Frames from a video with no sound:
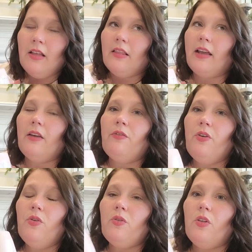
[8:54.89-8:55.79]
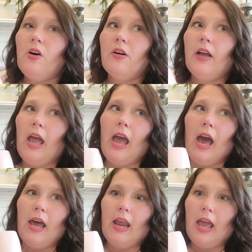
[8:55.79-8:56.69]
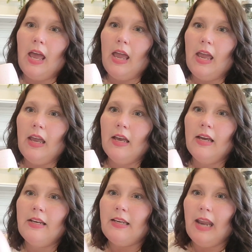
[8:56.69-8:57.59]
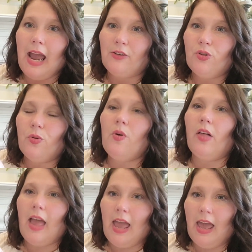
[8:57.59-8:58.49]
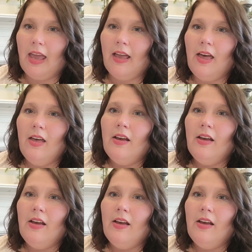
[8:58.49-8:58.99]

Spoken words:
Like if you look at a natural egg,